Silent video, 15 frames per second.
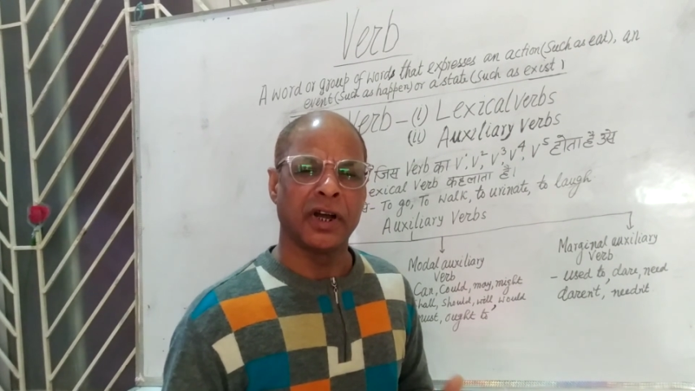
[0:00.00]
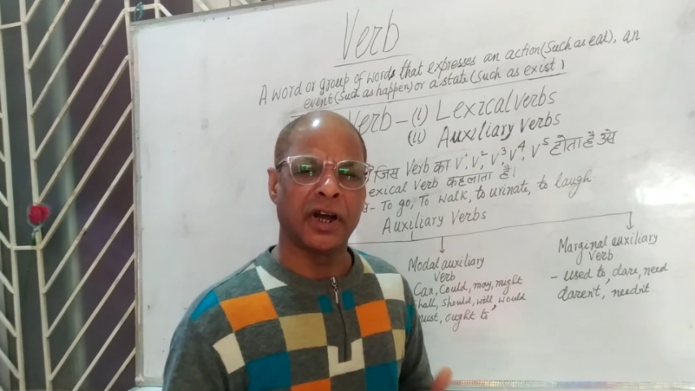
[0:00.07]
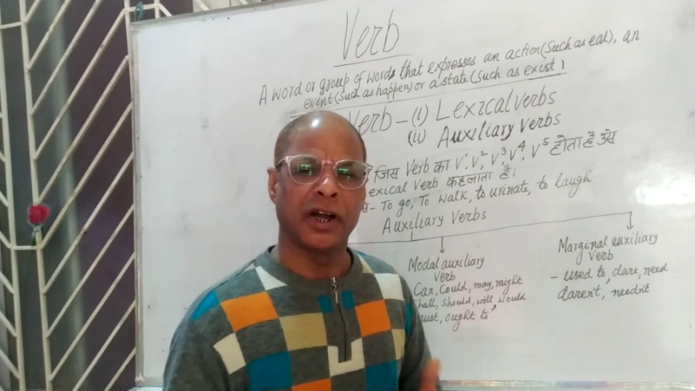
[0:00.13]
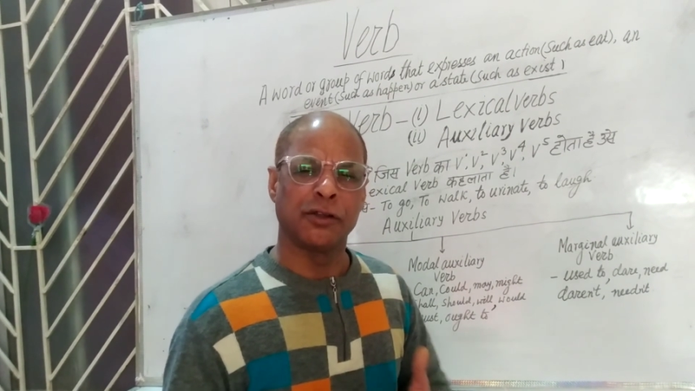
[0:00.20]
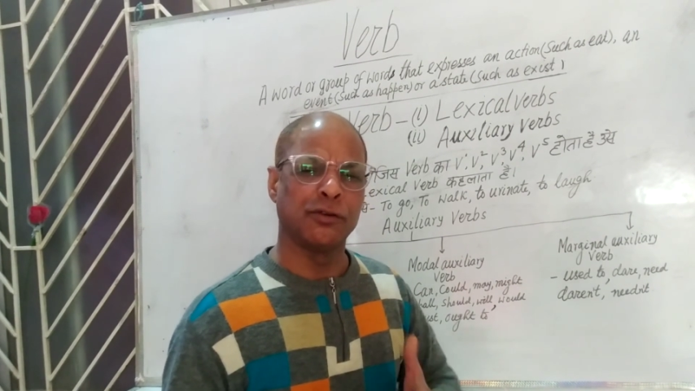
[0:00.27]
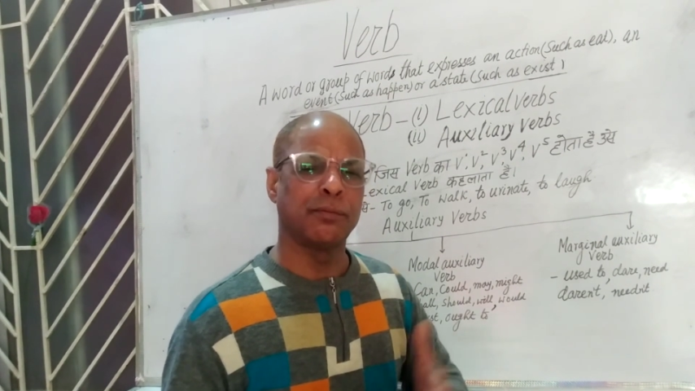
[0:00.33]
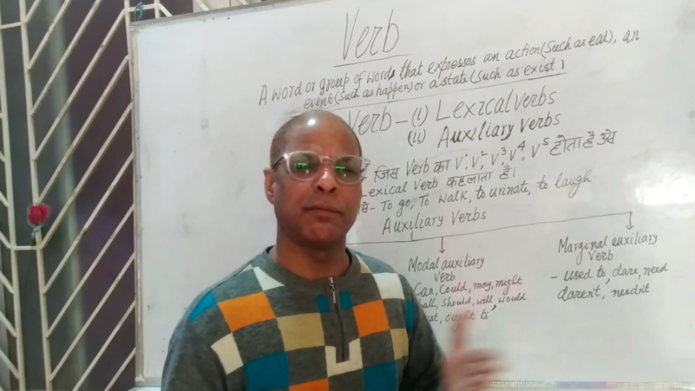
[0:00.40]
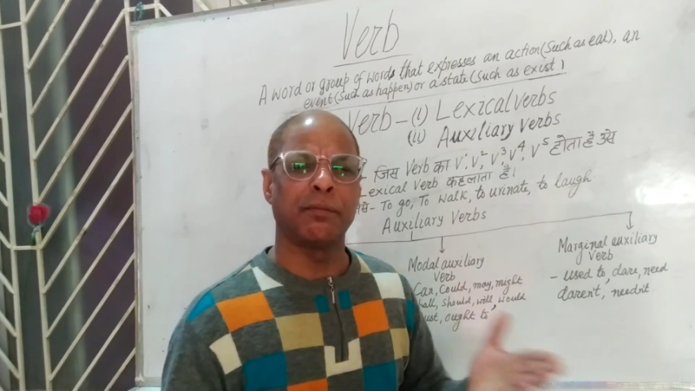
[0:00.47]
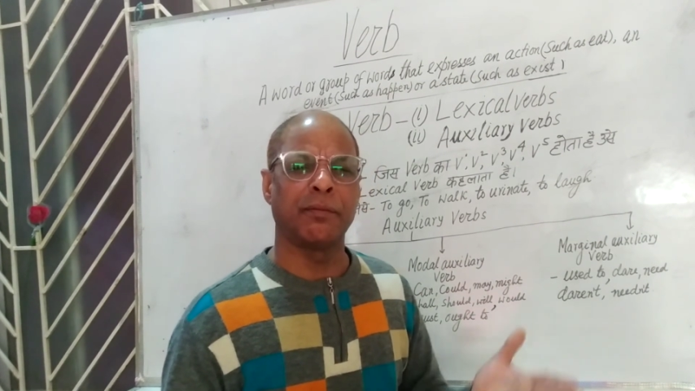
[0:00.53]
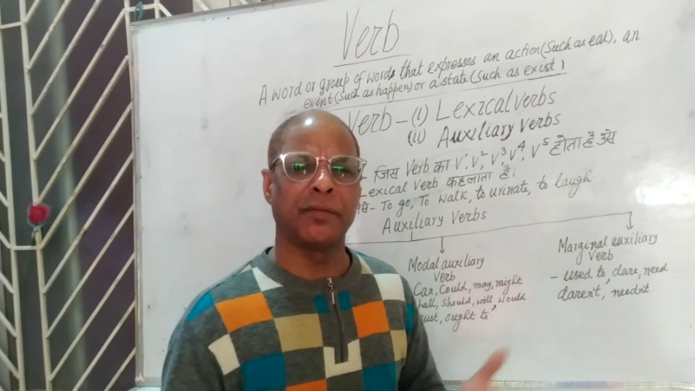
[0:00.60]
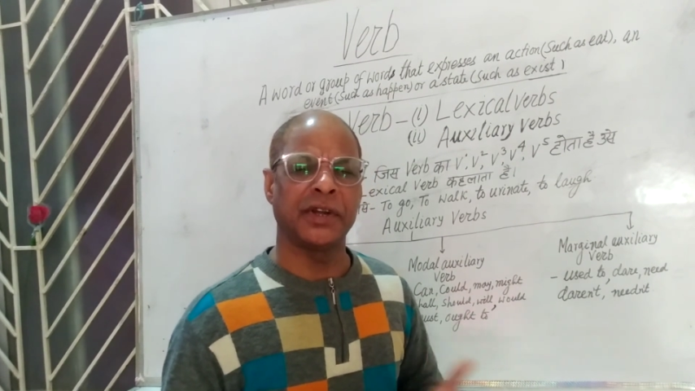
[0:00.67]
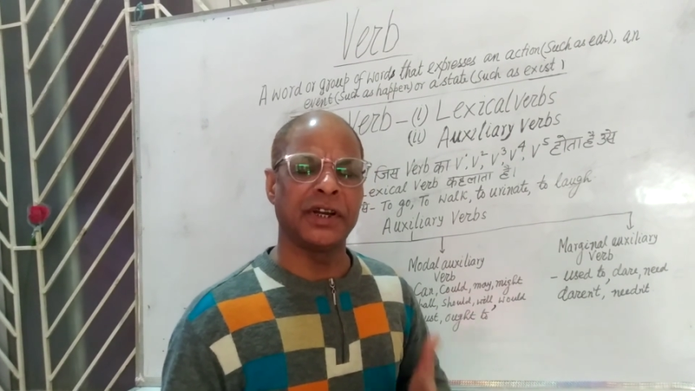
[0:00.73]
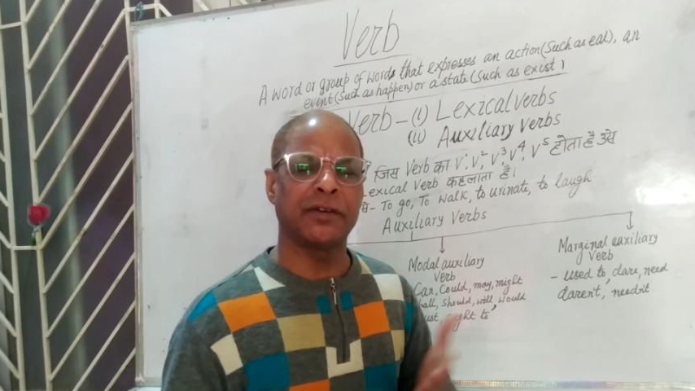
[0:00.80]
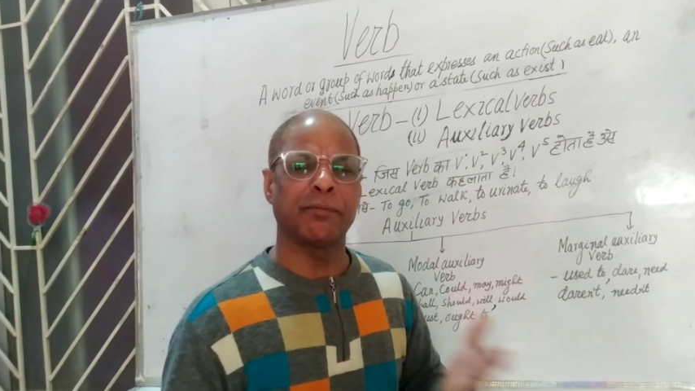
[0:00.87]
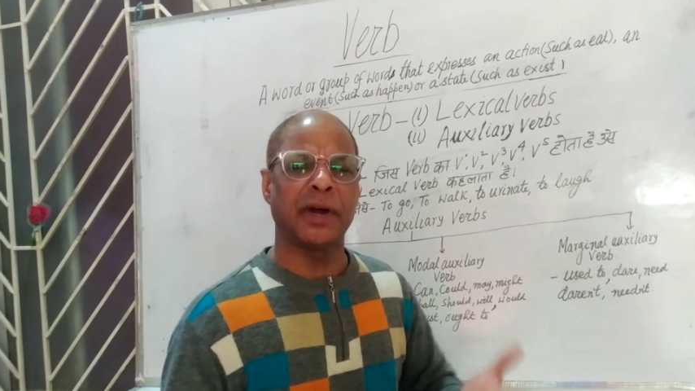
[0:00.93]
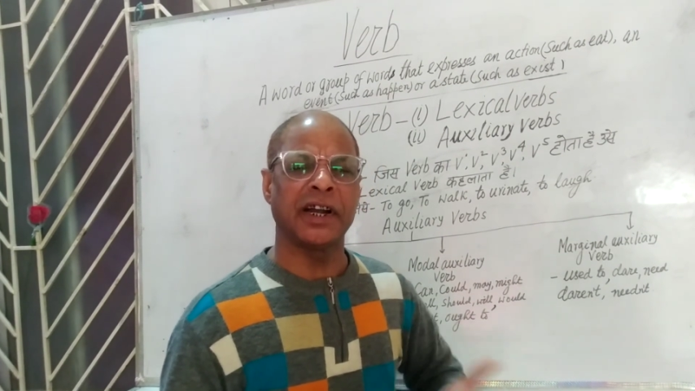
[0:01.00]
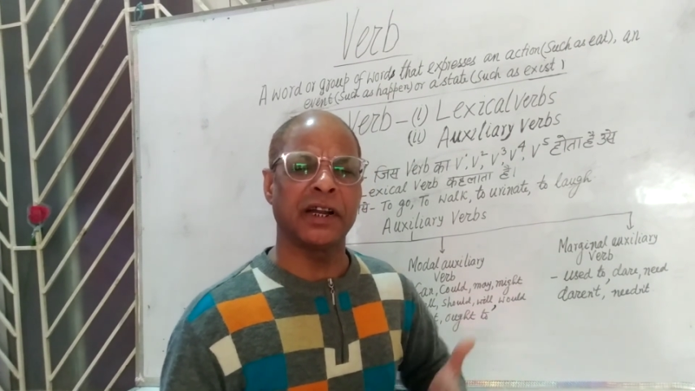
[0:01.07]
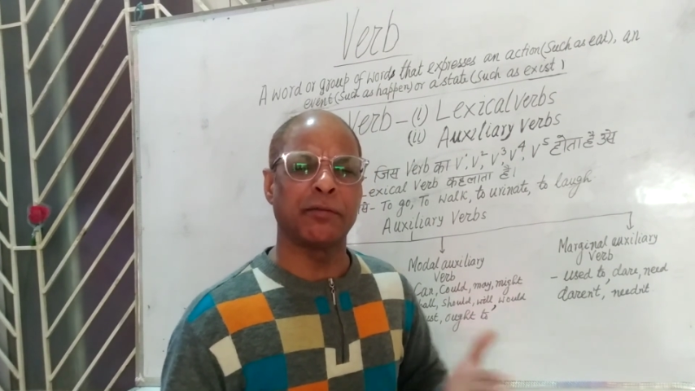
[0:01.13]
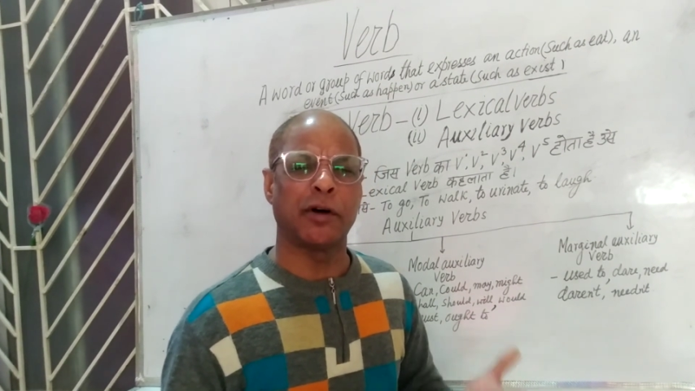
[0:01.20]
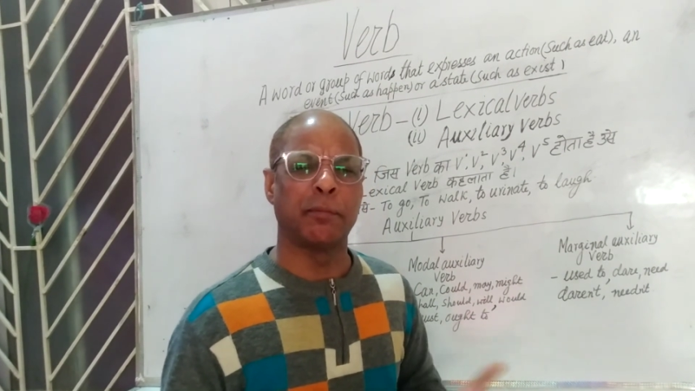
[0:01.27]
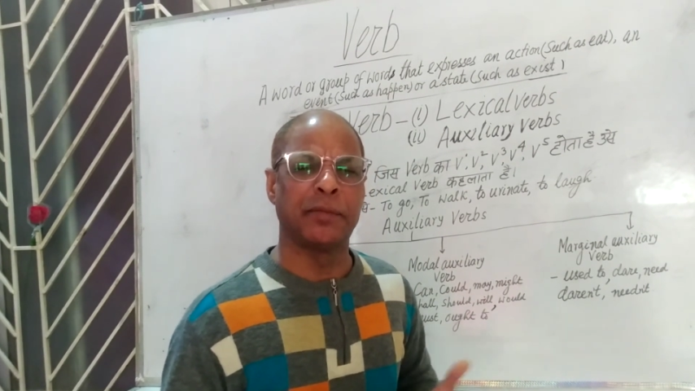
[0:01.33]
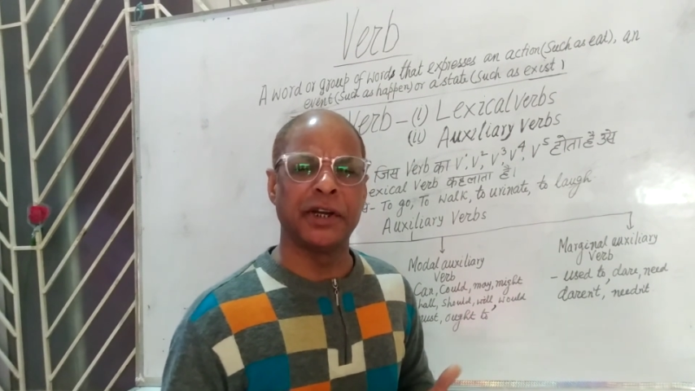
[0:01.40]
it might
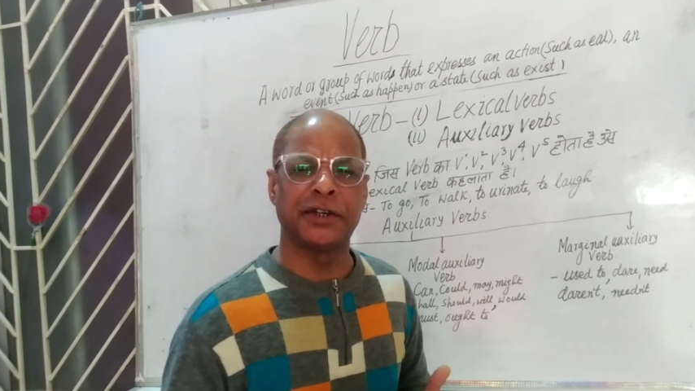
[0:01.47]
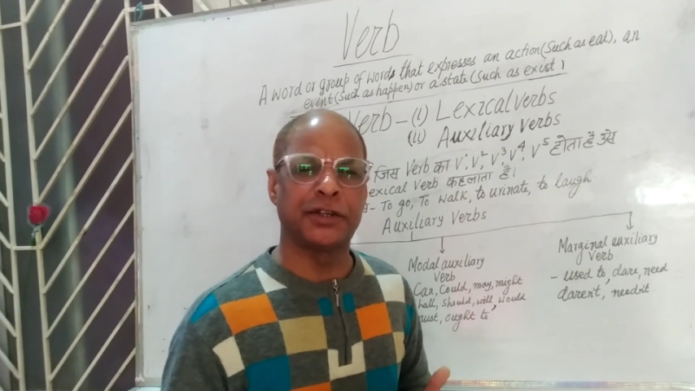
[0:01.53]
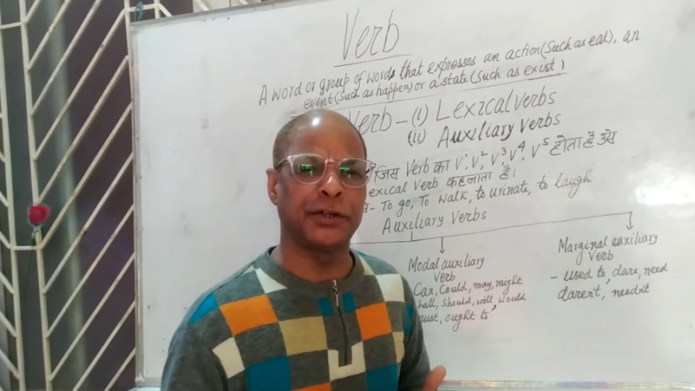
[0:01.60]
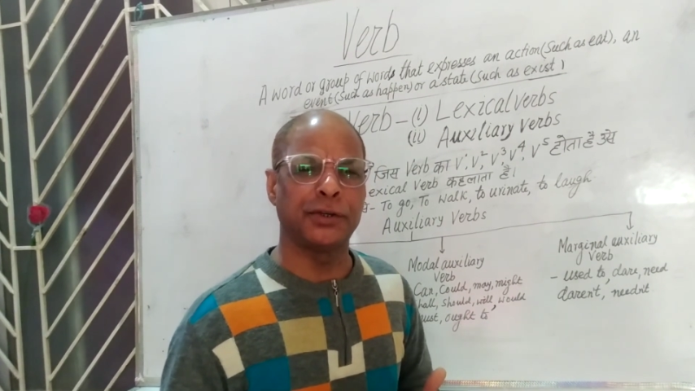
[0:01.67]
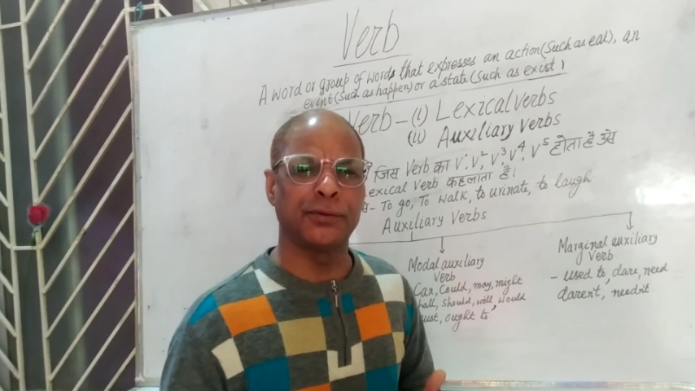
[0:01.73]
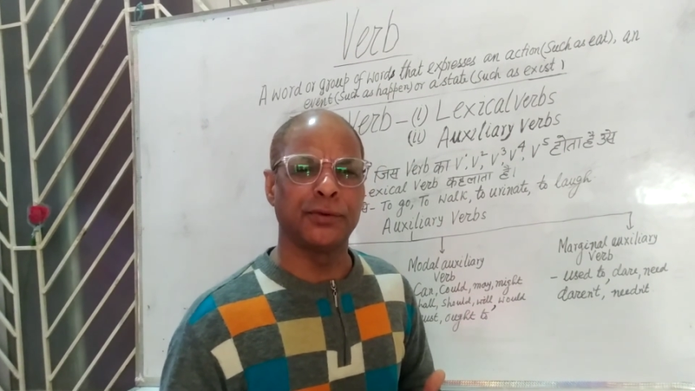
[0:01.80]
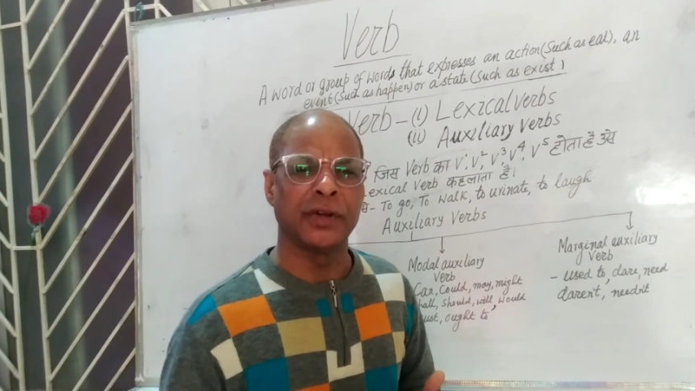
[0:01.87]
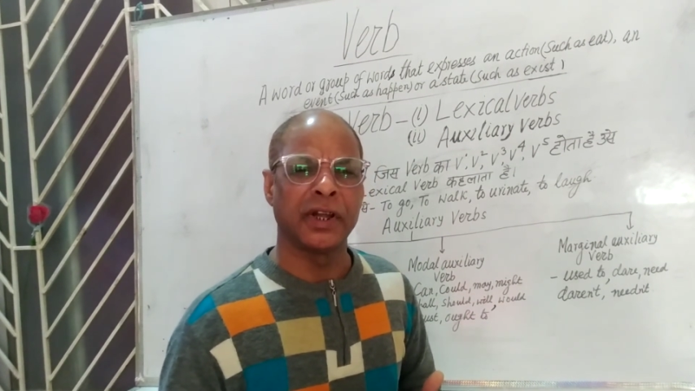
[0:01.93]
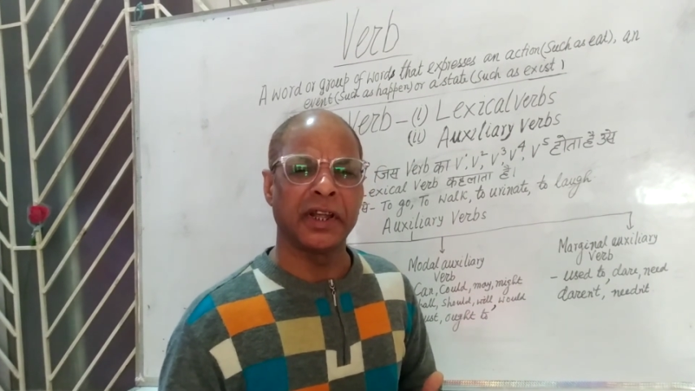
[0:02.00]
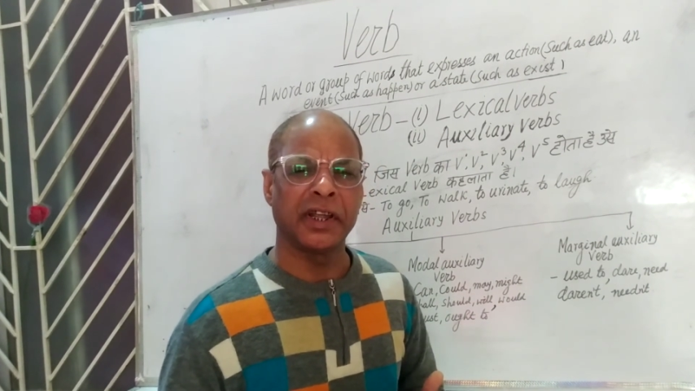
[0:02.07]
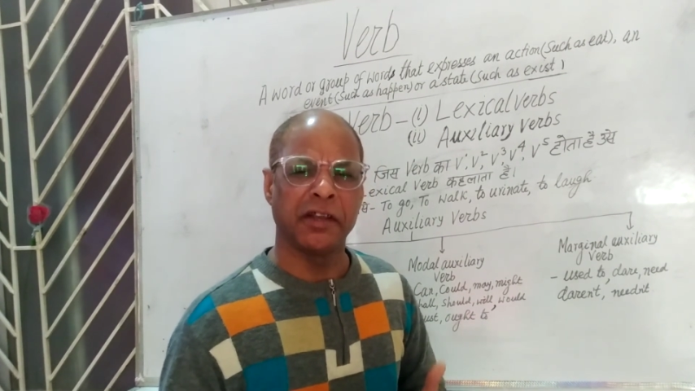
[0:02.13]
have appealed to you.